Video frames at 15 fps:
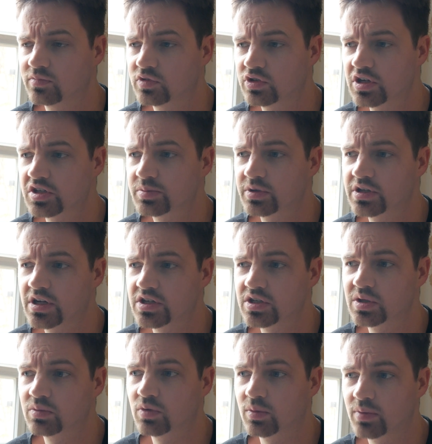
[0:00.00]

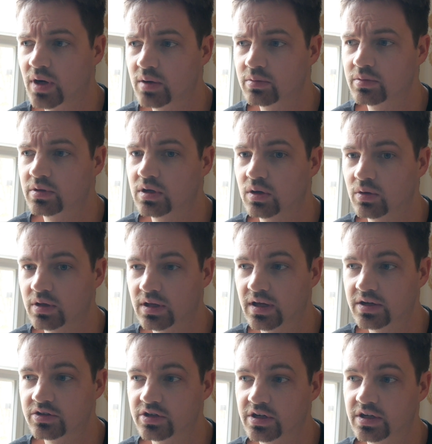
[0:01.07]
transportation will probably go
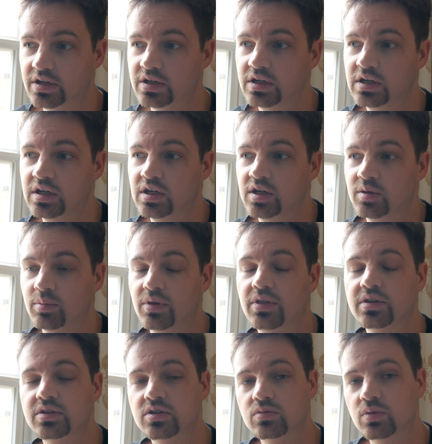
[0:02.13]
electric, but
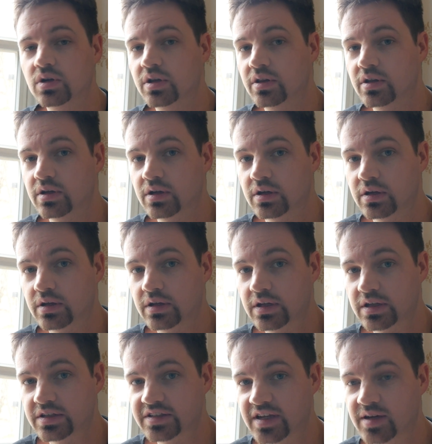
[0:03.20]
this is one of the
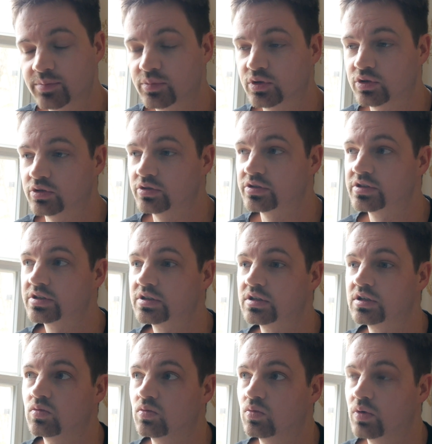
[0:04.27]
examples
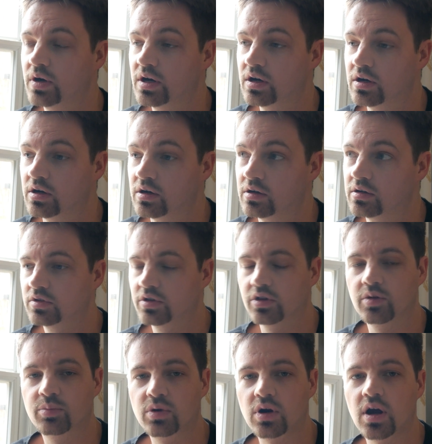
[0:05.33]
where
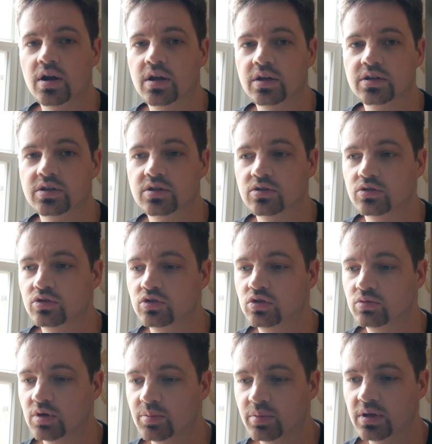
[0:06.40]
the product to
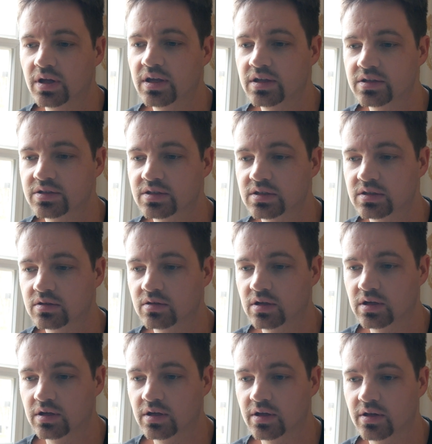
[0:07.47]
replace
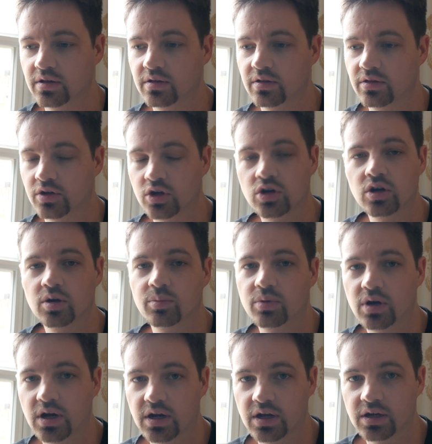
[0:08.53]
the current
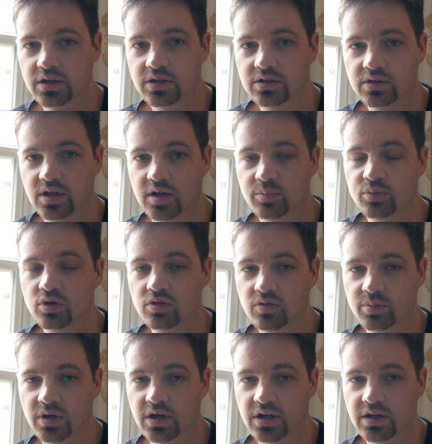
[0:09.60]
product and improve
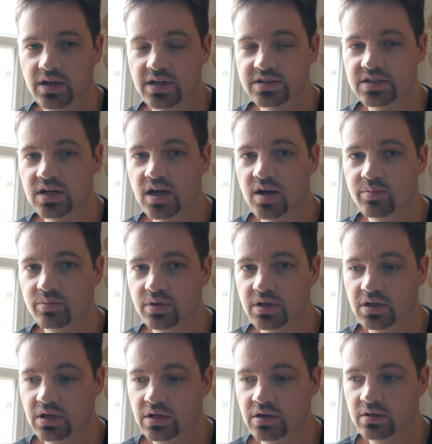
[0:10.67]
upon it has not
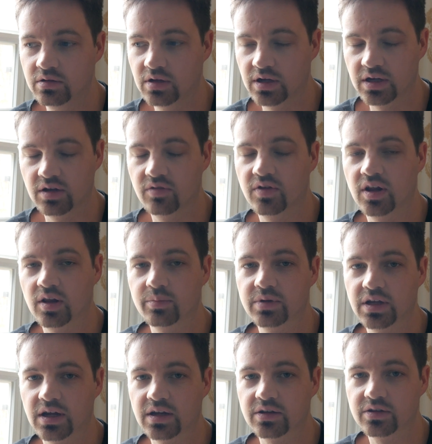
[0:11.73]
been developed
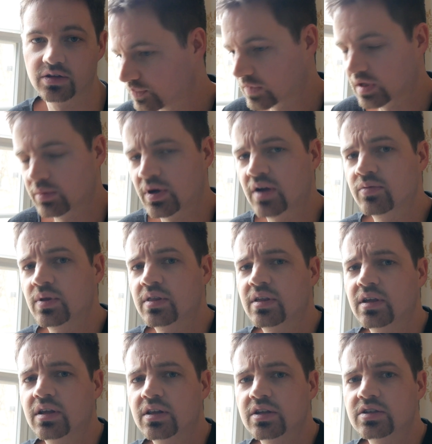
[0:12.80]
yet. But I've been
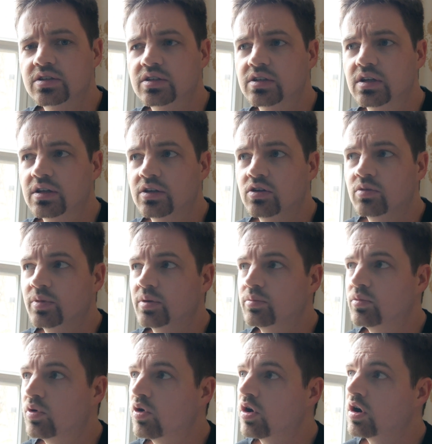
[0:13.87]
thinking this a little bit
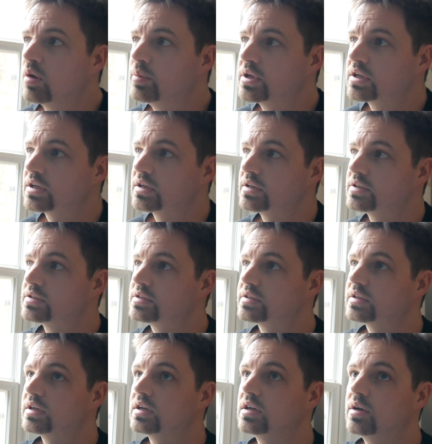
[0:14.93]
more
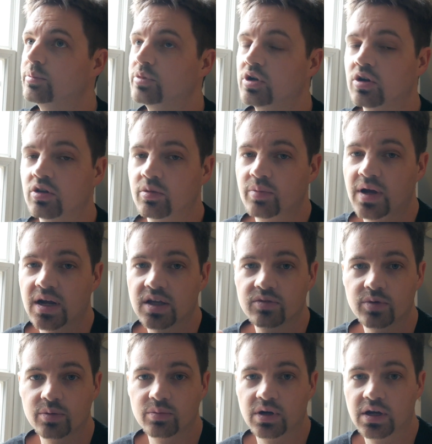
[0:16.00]
because, you know, in the back of
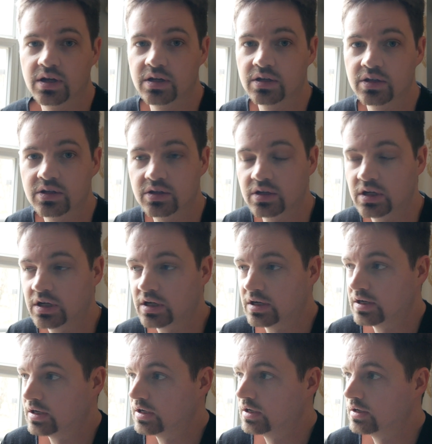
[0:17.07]
my mind,
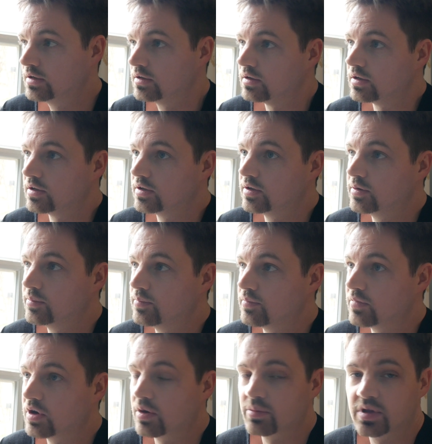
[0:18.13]
you
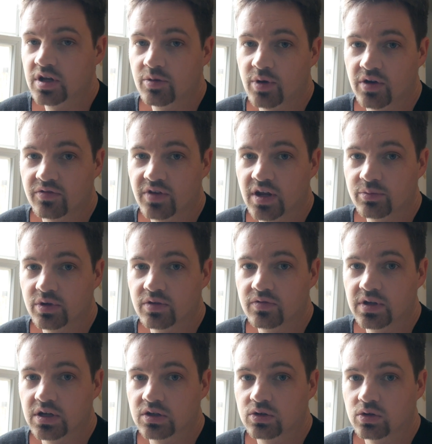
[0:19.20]
know, I'm thinking about family
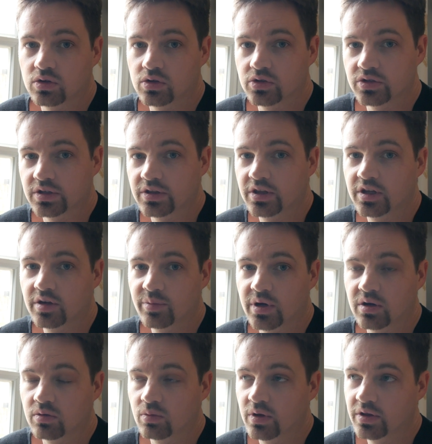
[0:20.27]
vehicles and thinking
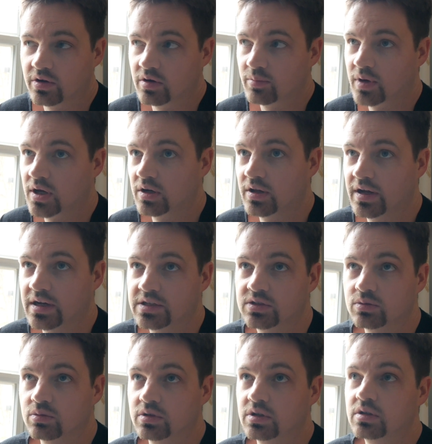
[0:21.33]
about whether a Model
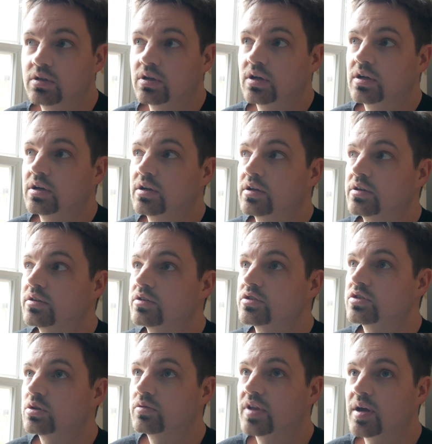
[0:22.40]
X would
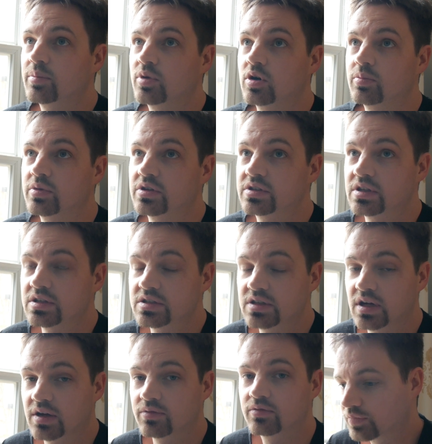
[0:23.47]
serve that purpose and
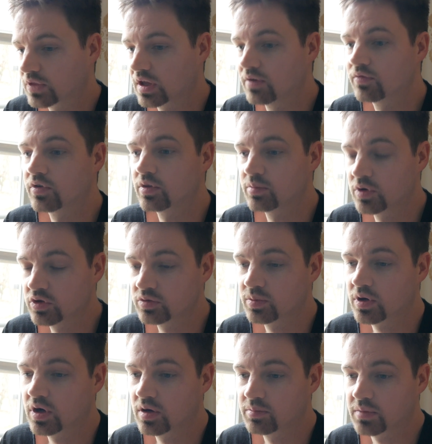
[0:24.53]
stuff. And for the most
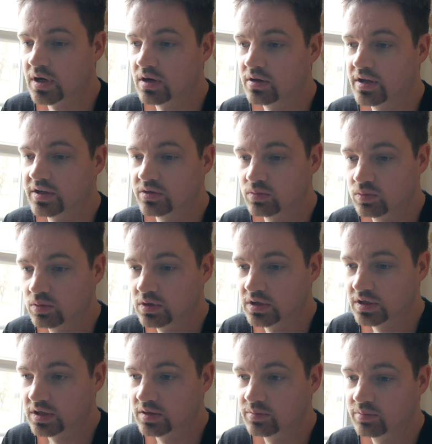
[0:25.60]
part, a Model X
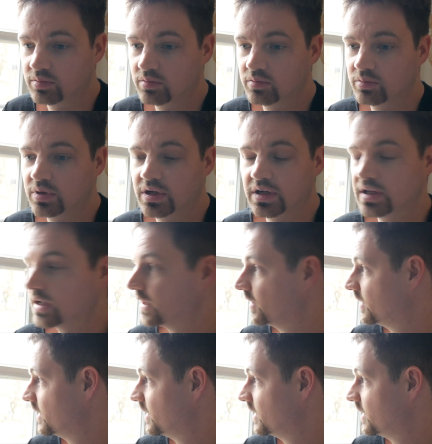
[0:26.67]
would, but again, the